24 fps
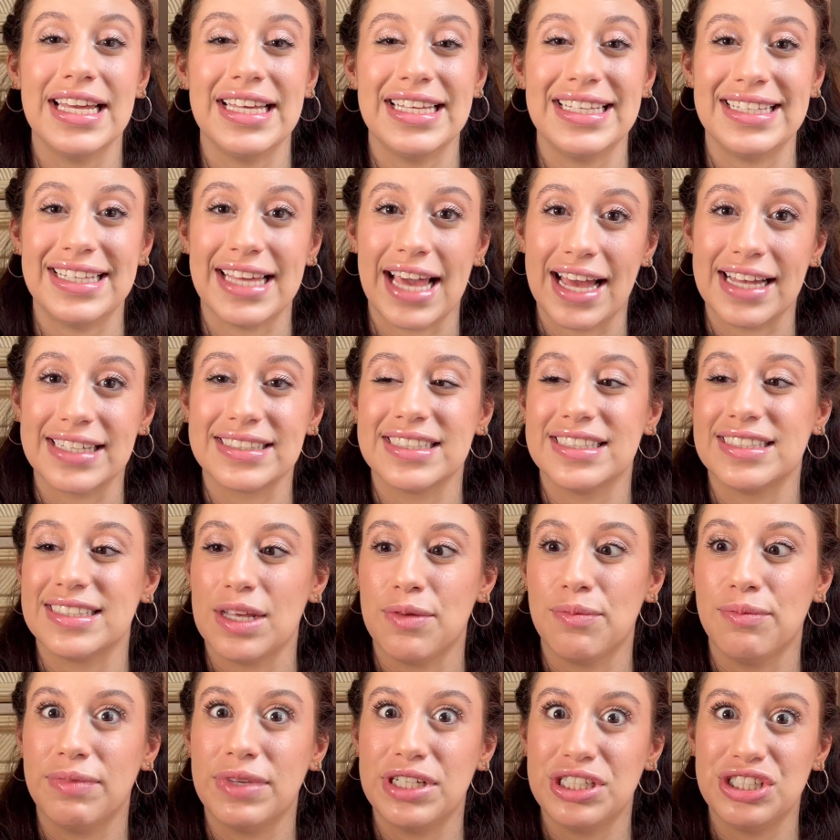Yes, it's
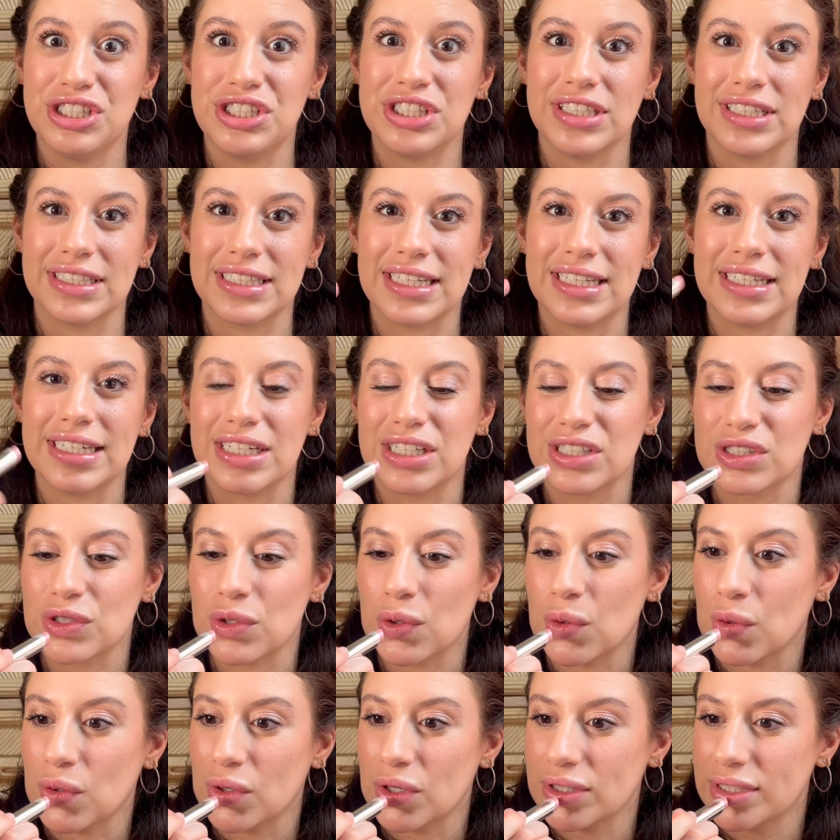a bajillion years
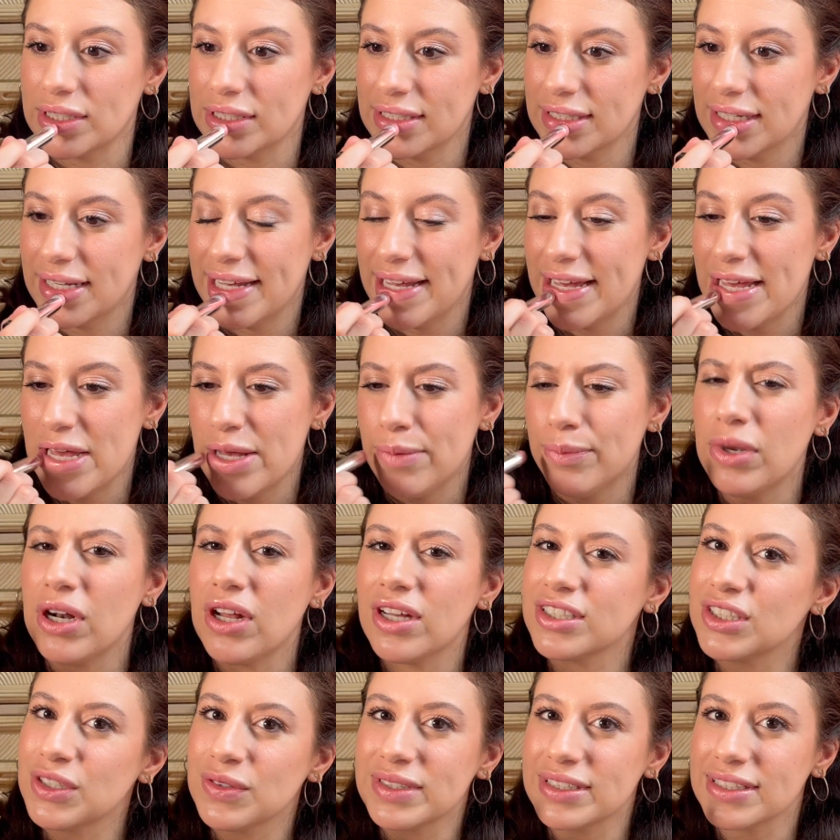old, but
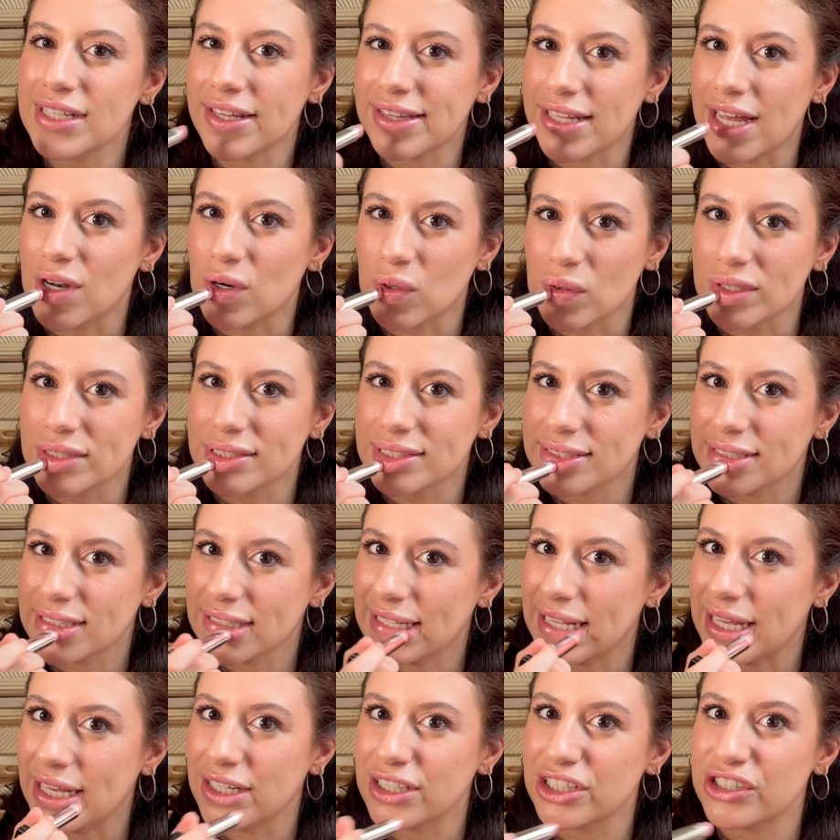also it's not that old.
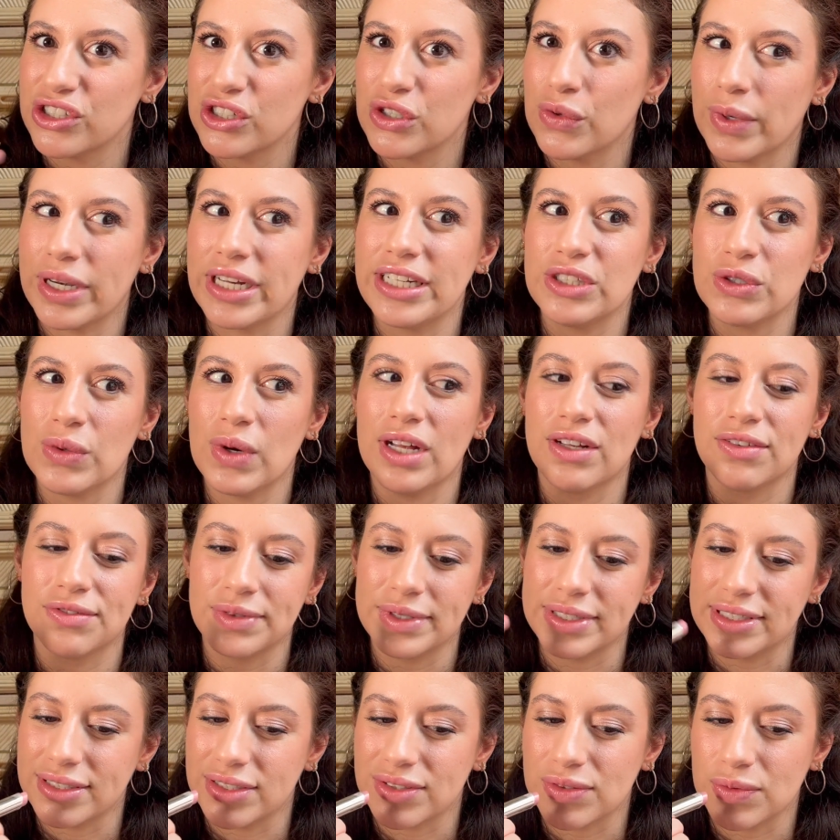Like 2012
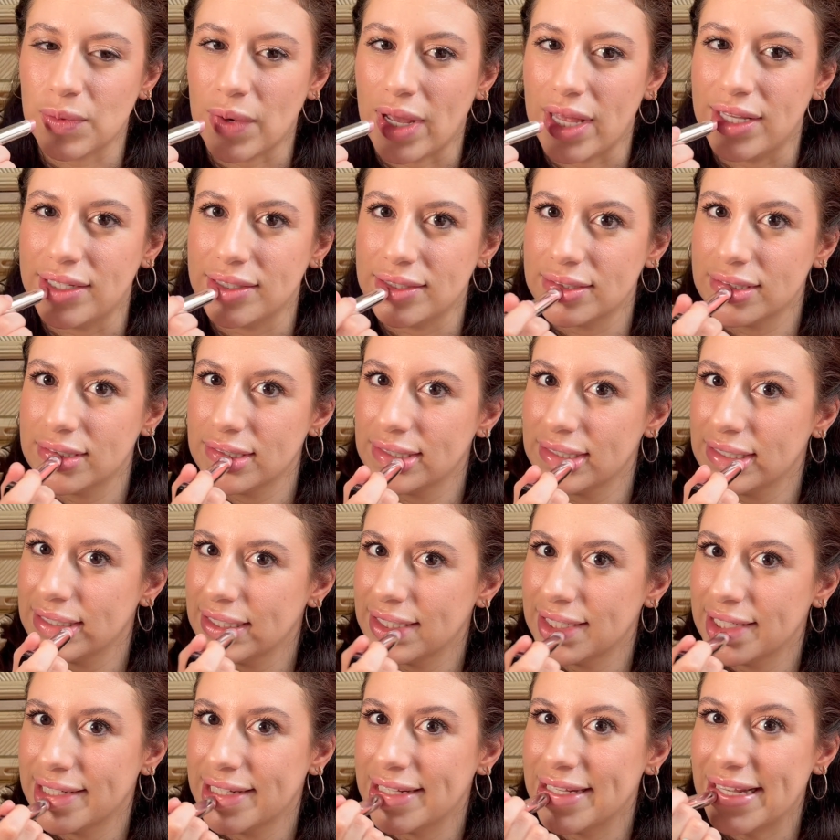was when?
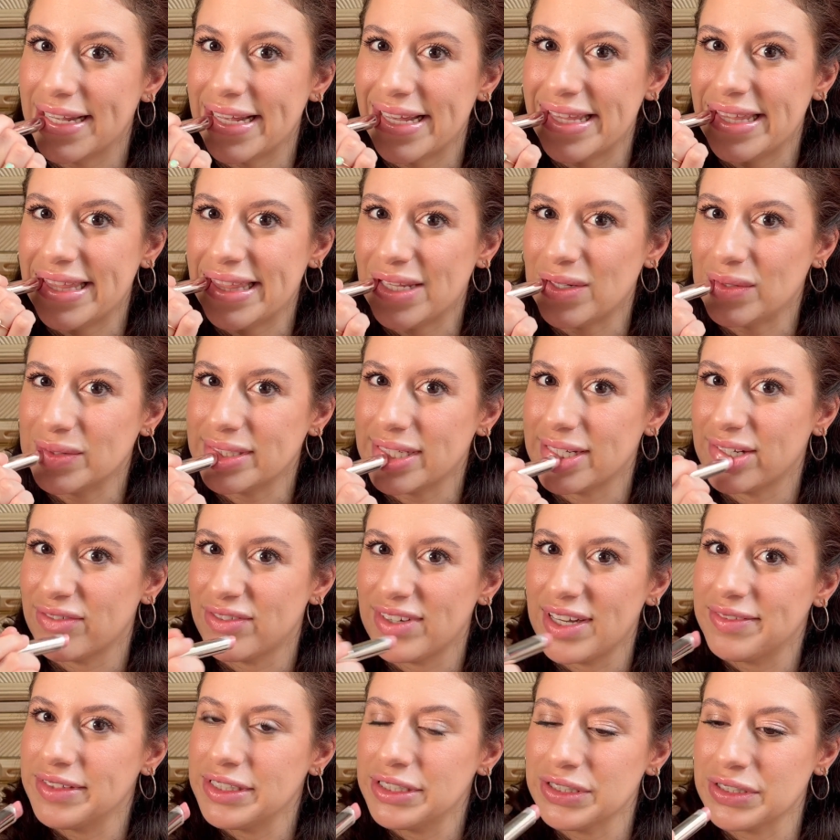That was like
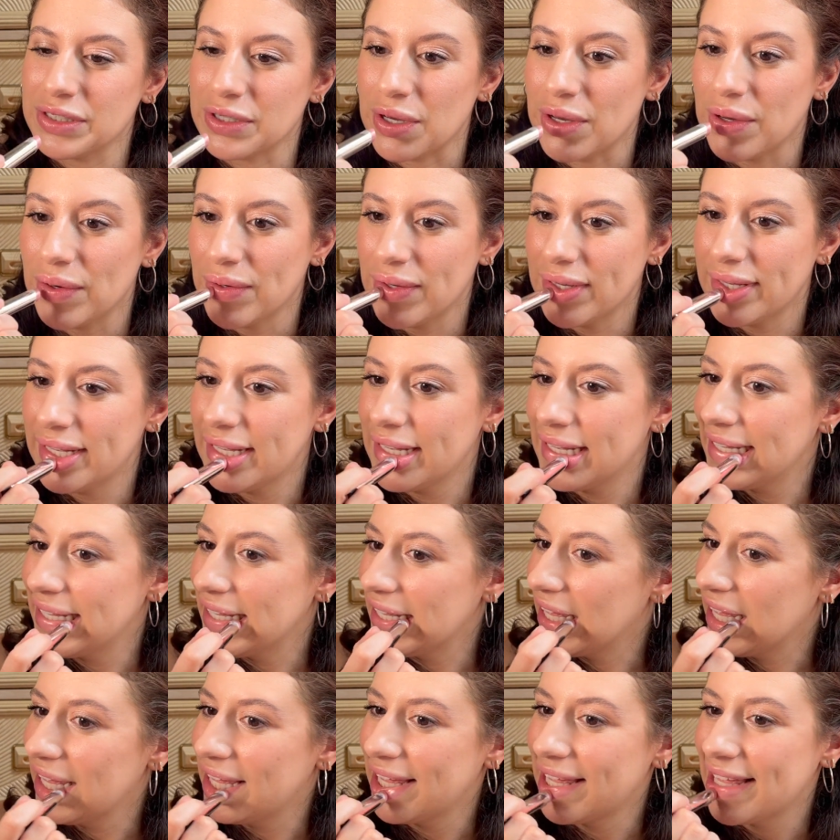5 years ago.
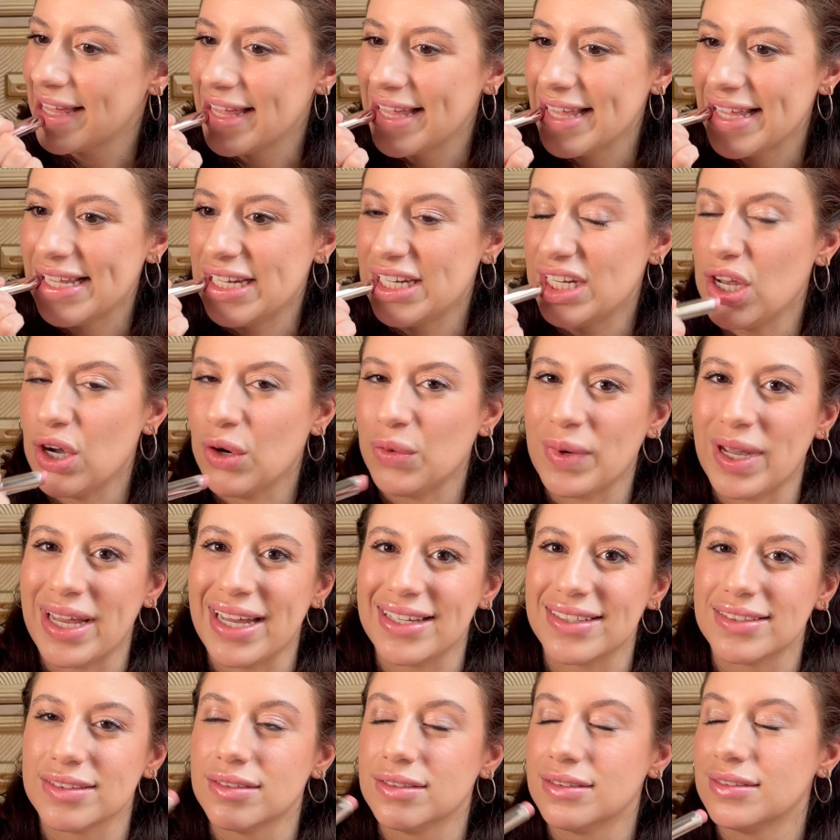No,
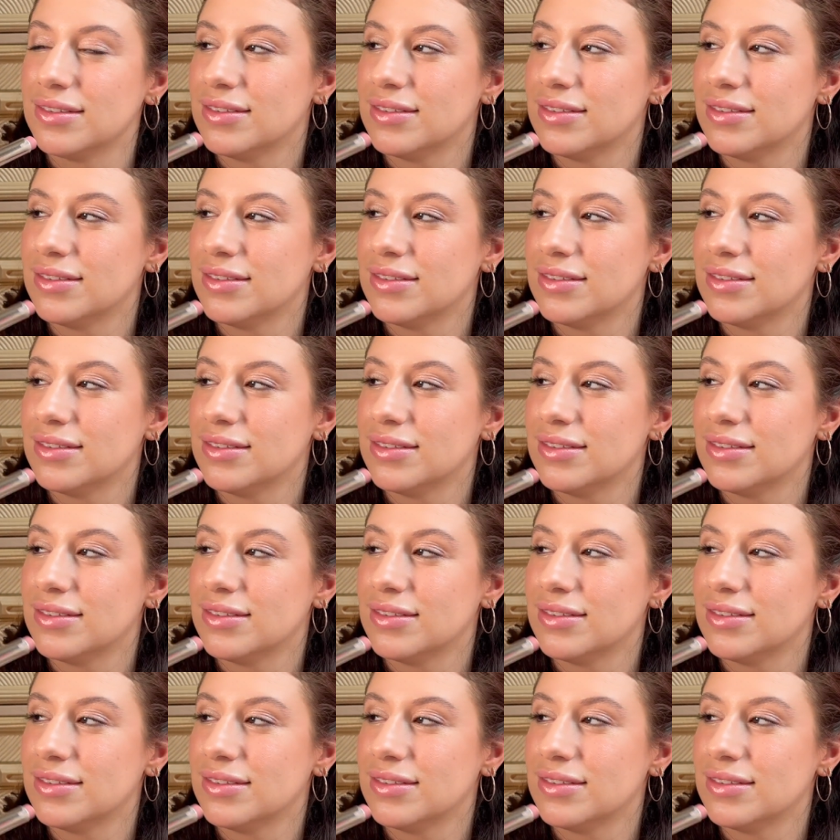wait.